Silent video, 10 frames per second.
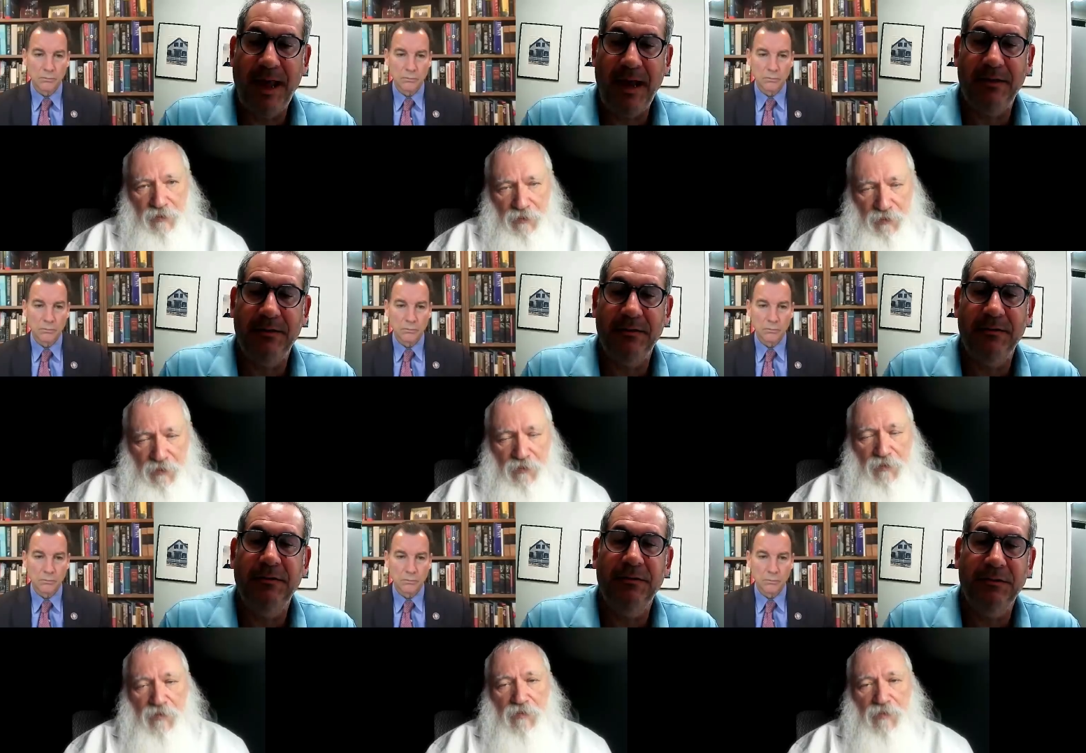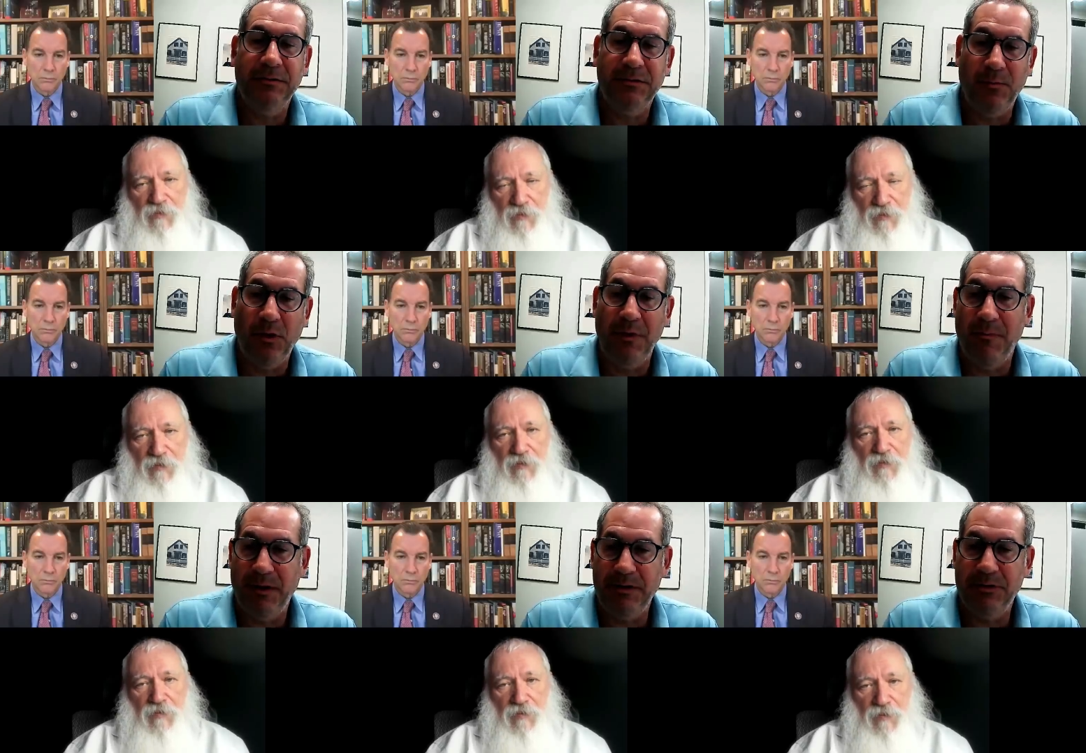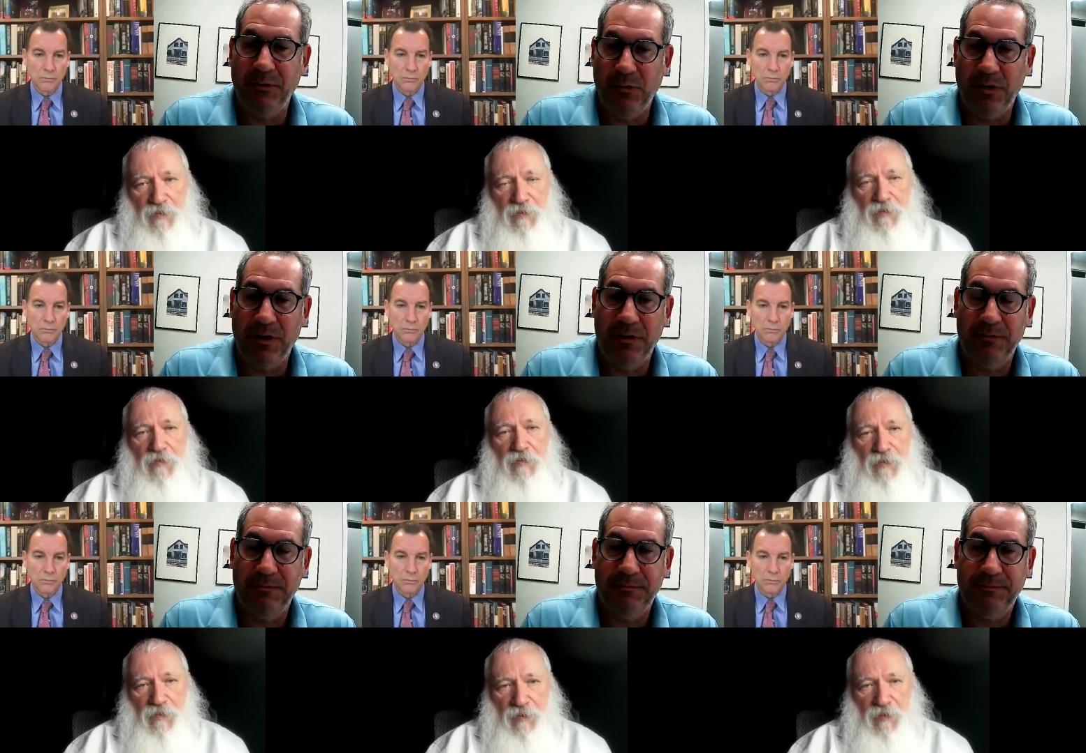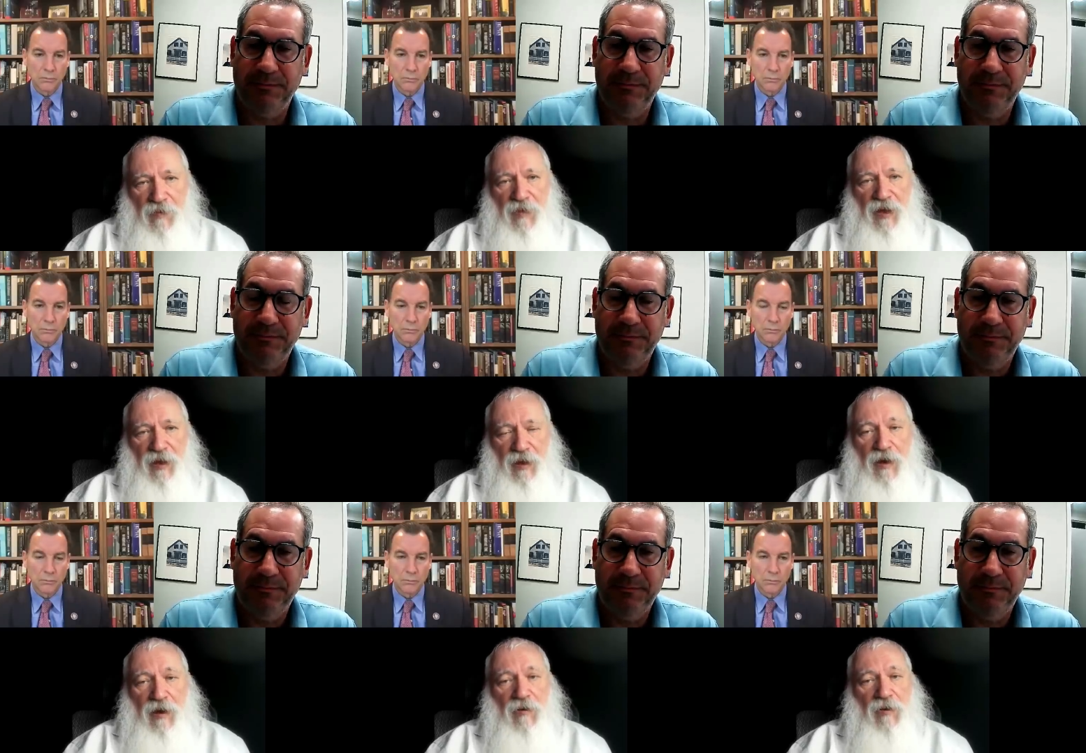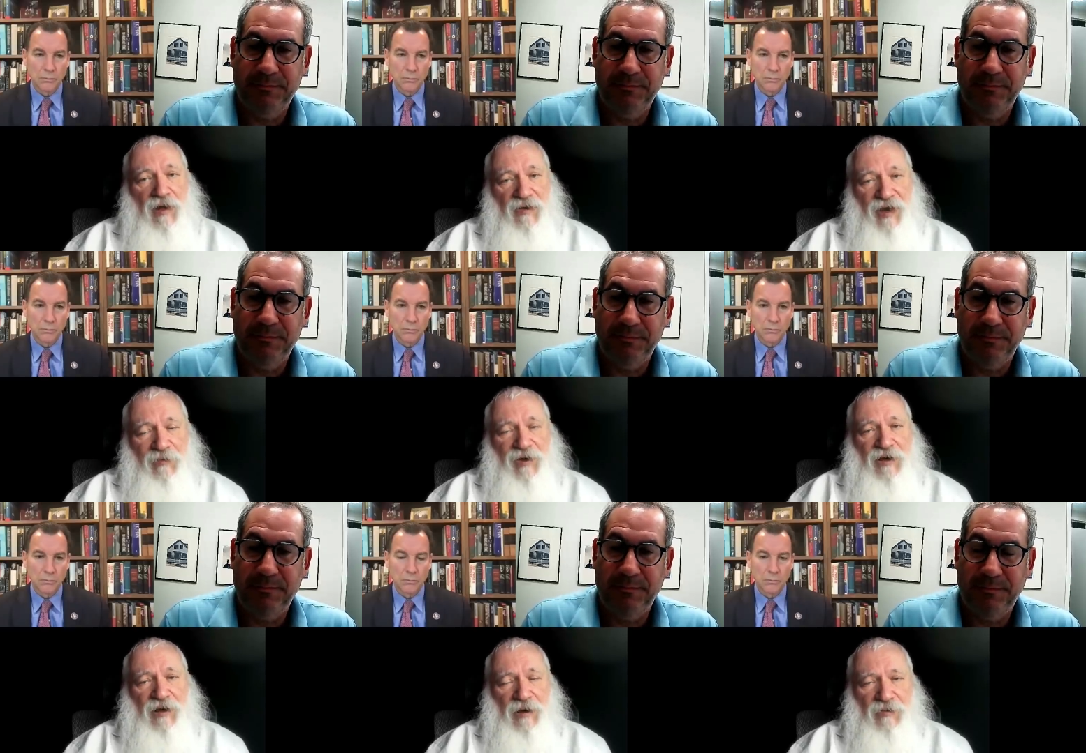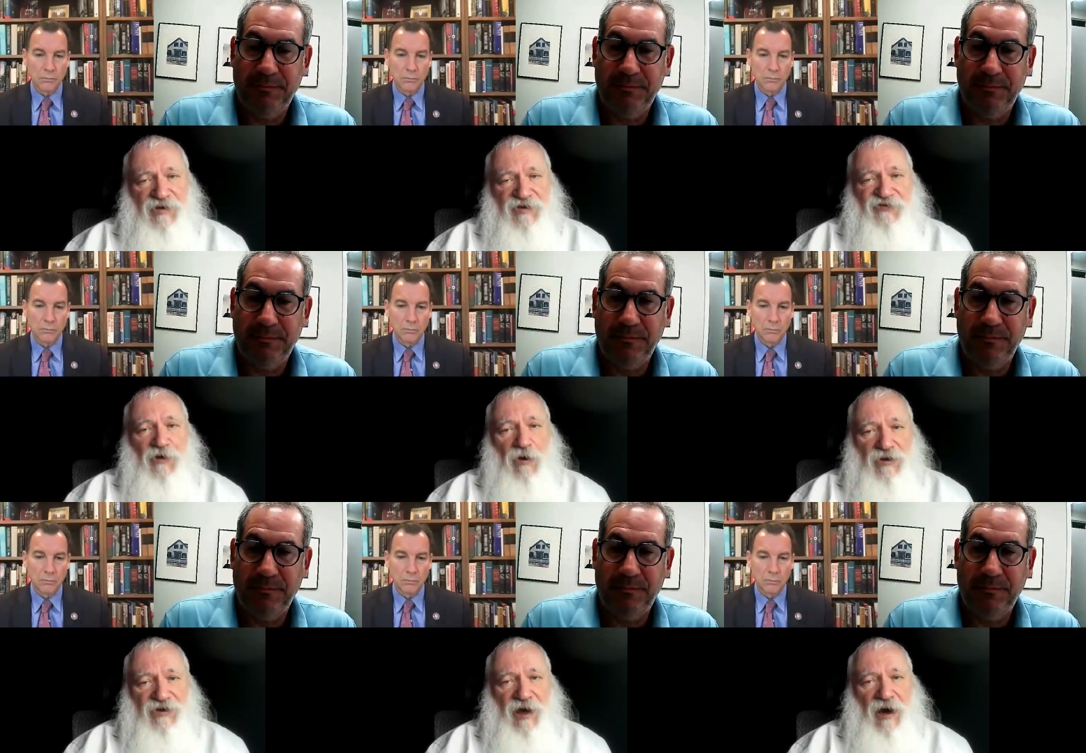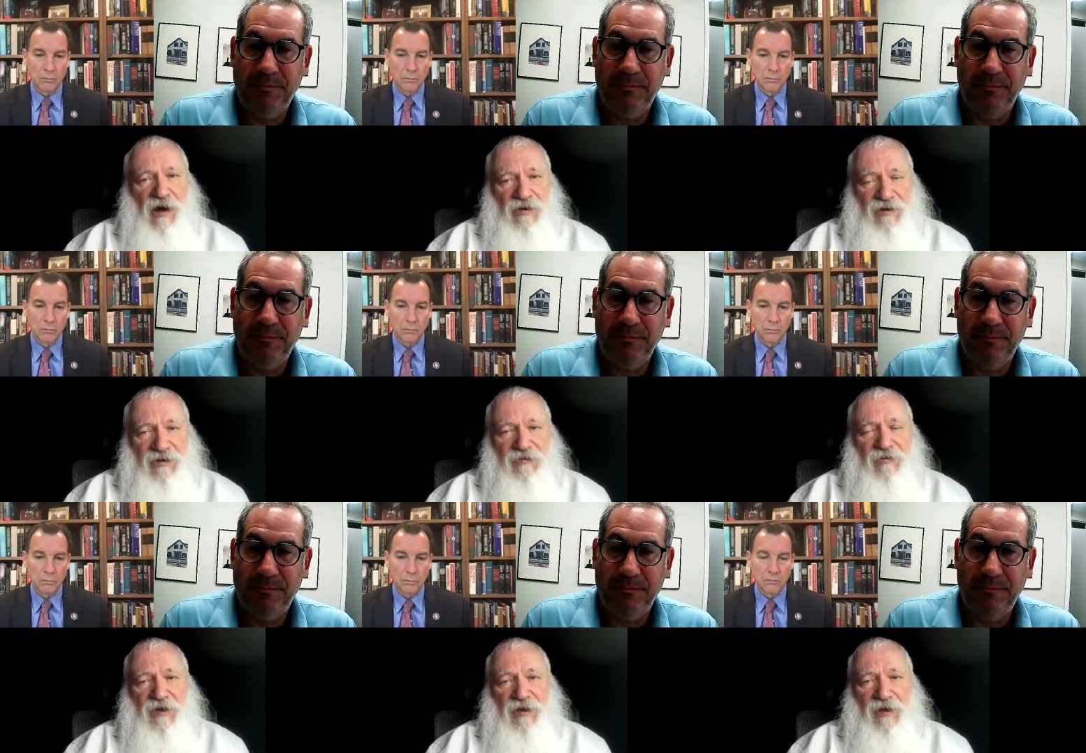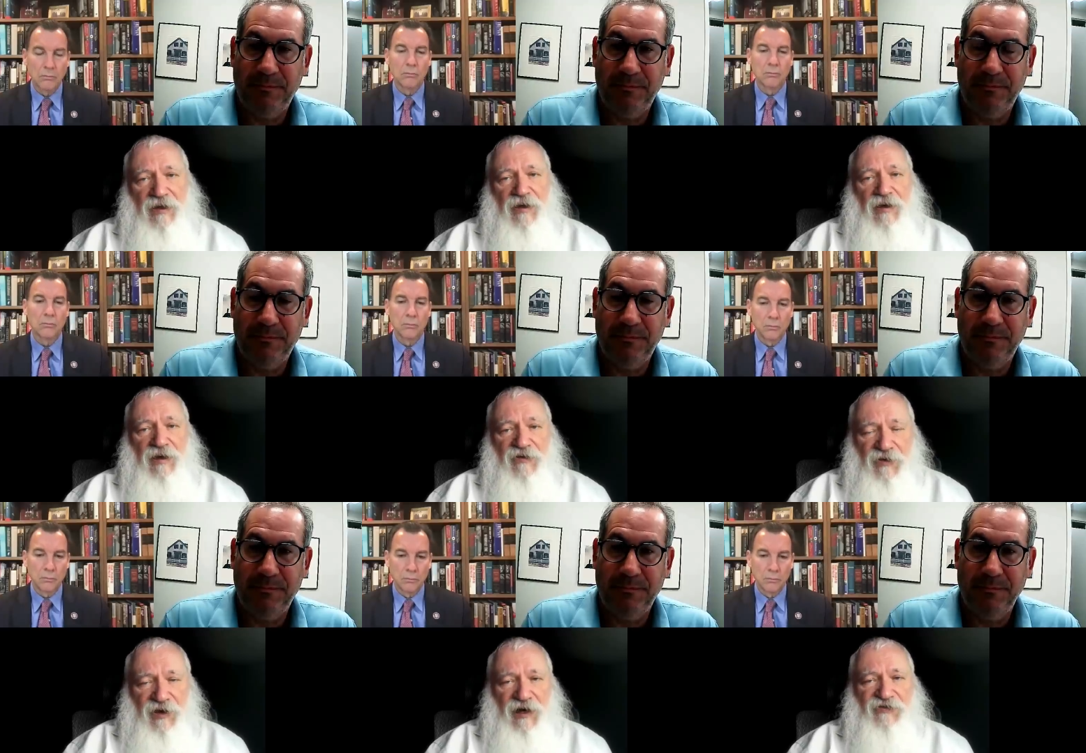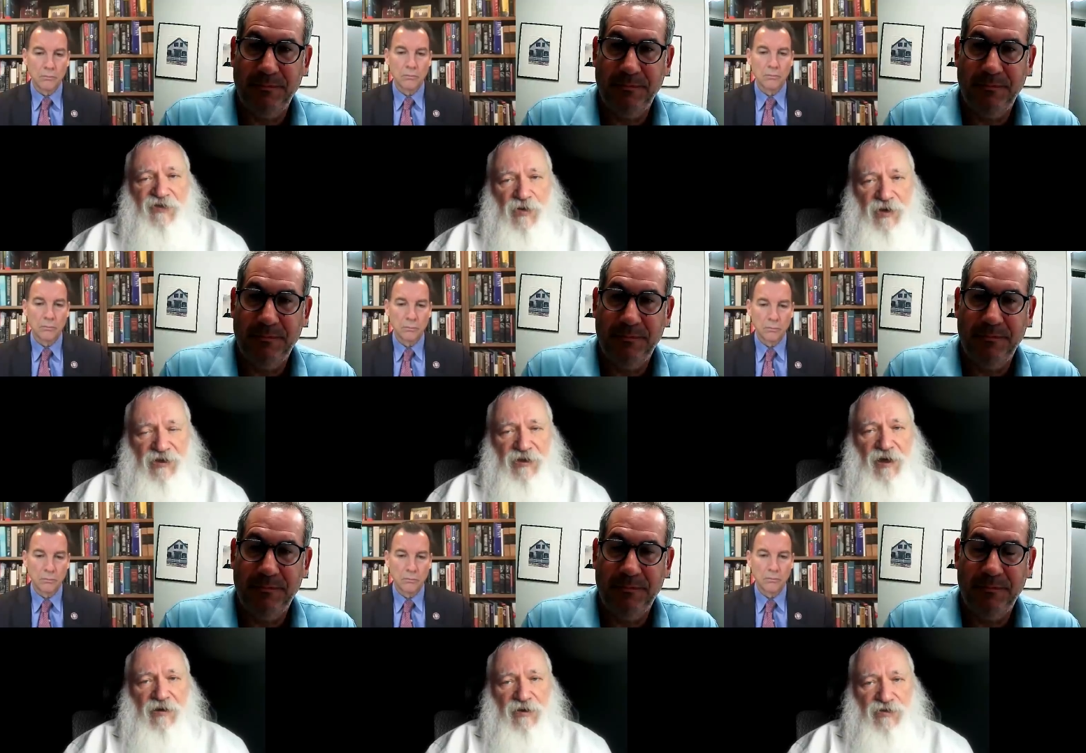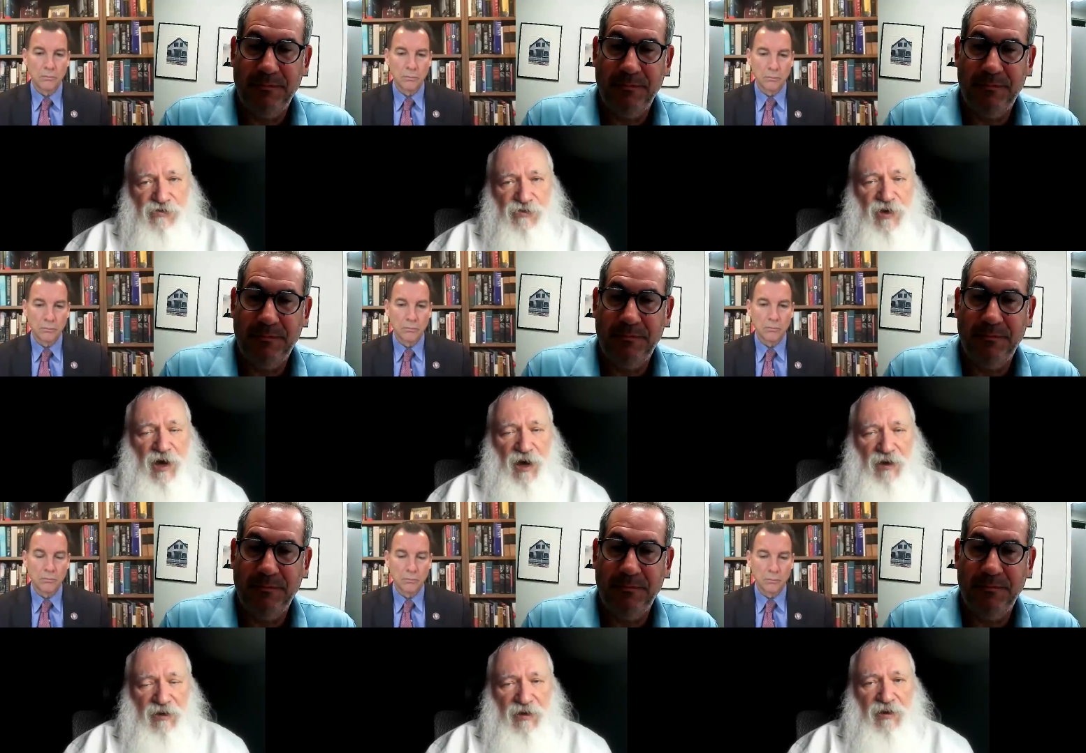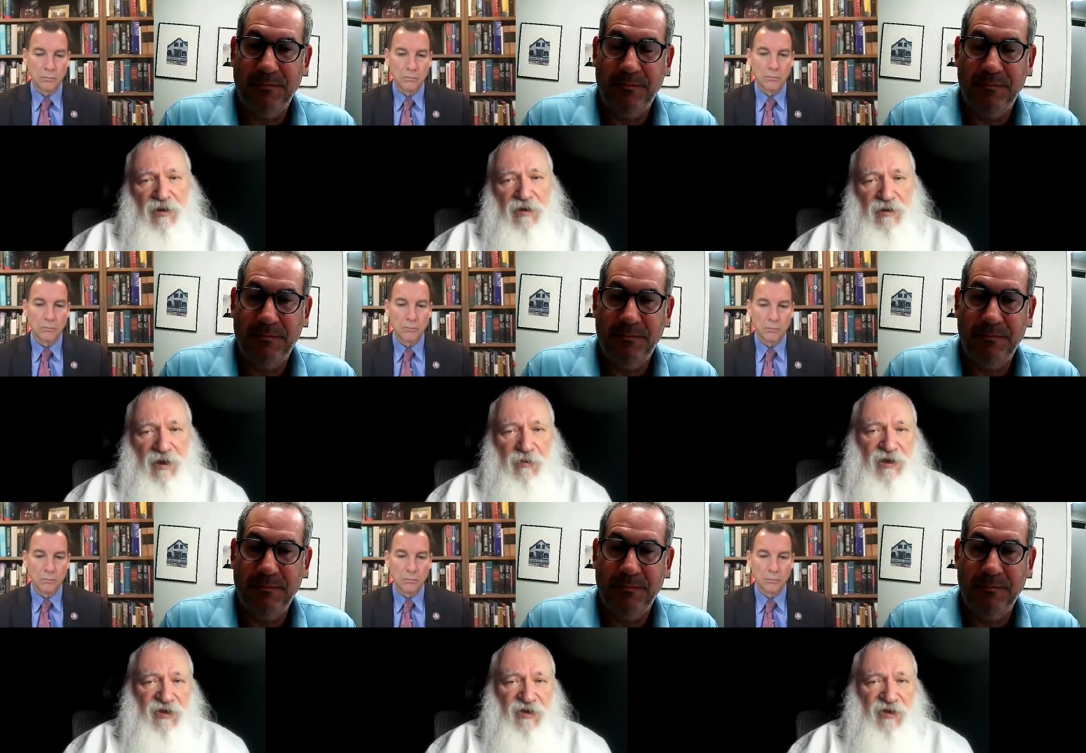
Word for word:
Speaker 1: and that somewhat muddies the water. Well,
Speaker 2: that becomes false gods. If we're not focused on the true God, then we